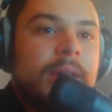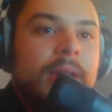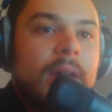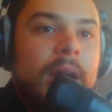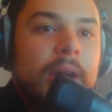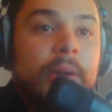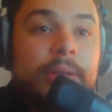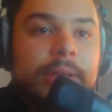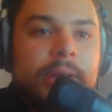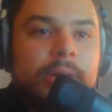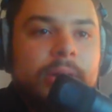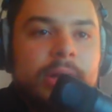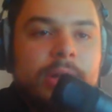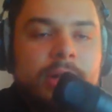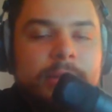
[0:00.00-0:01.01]
I don't think
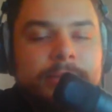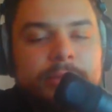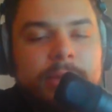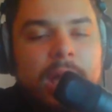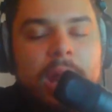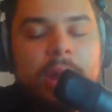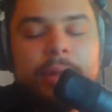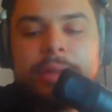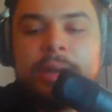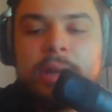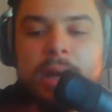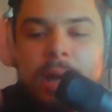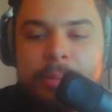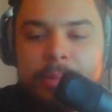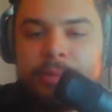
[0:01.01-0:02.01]

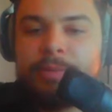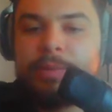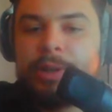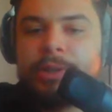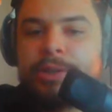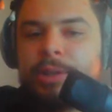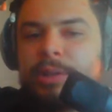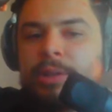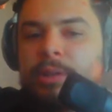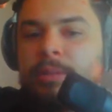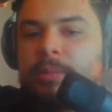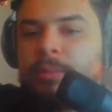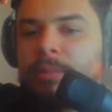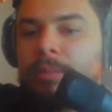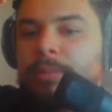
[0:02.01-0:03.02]
hyperinflation is
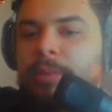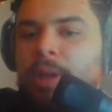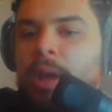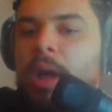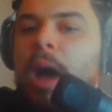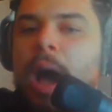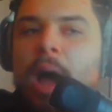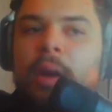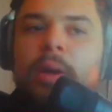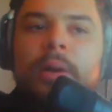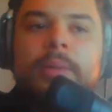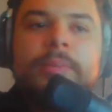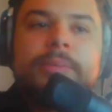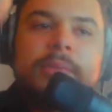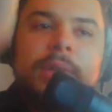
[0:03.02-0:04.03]
I don't know.
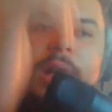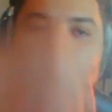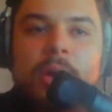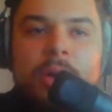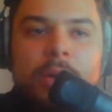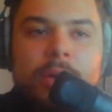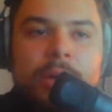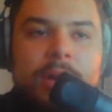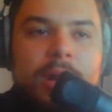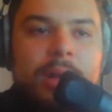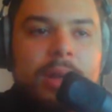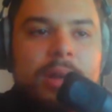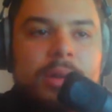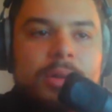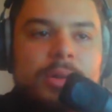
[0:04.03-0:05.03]
I'll
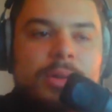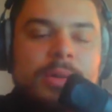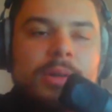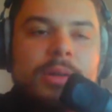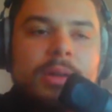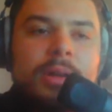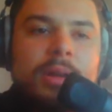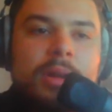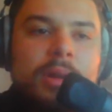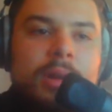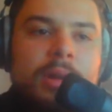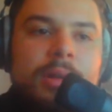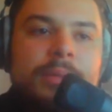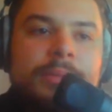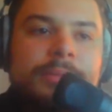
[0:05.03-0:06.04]
get into it in